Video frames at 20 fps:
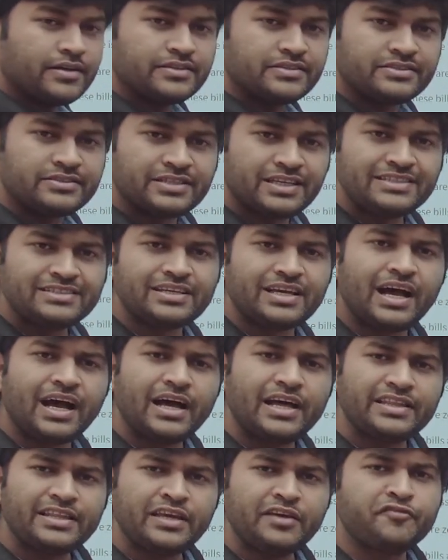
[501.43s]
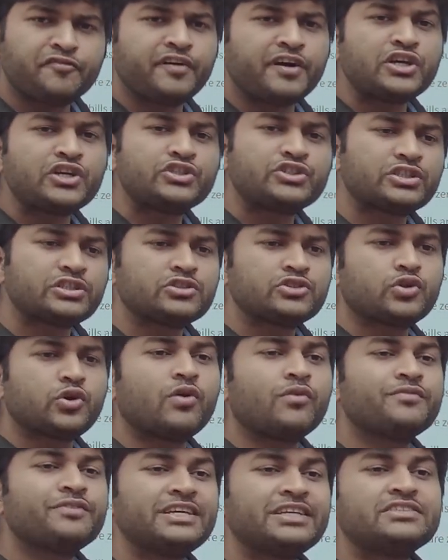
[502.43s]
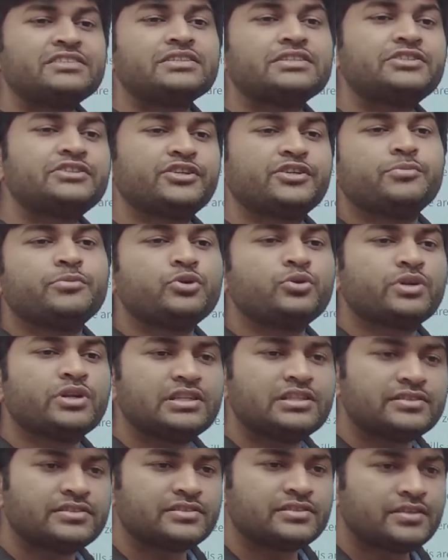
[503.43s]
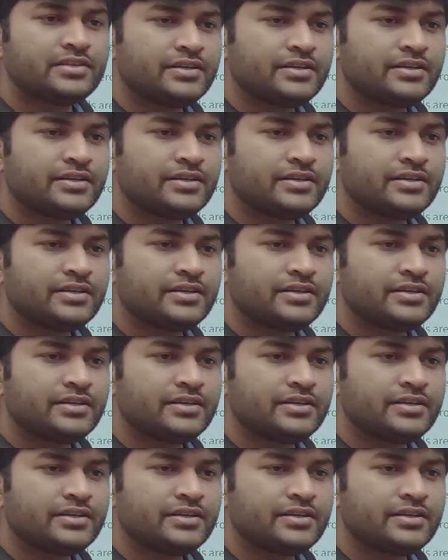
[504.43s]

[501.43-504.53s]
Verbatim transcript: such are the functions of these tribunals.